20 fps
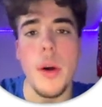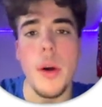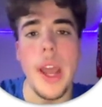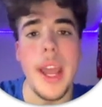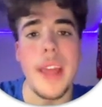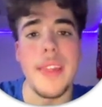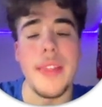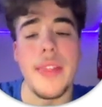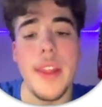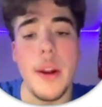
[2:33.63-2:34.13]

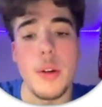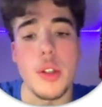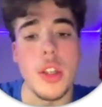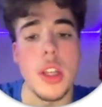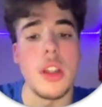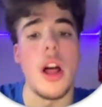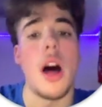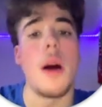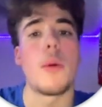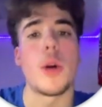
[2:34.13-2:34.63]
and there was a
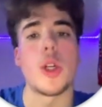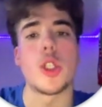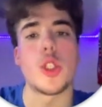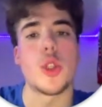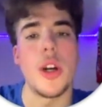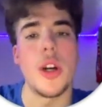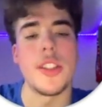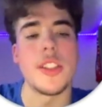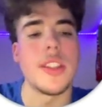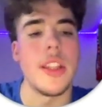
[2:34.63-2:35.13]
lot more
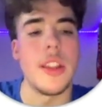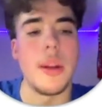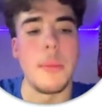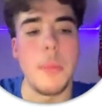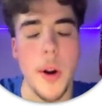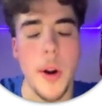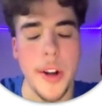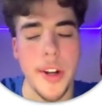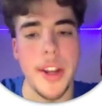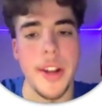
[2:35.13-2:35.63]
trust in the
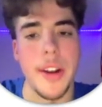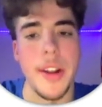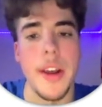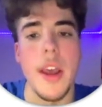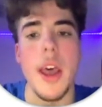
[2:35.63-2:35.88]
market.